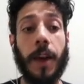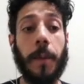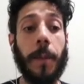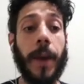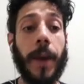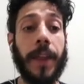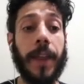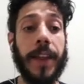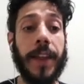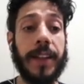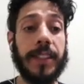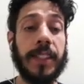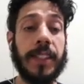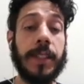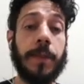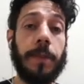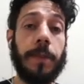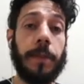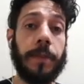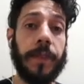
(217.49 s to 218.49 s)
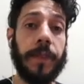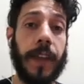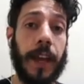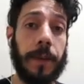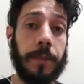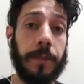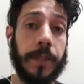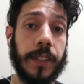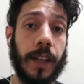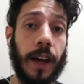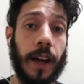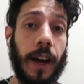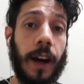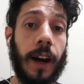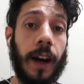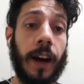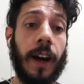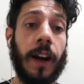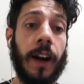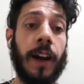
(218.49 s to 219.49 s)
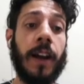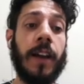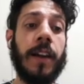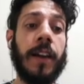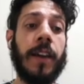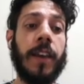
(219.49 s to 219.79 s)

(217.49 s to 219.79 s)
my next steps are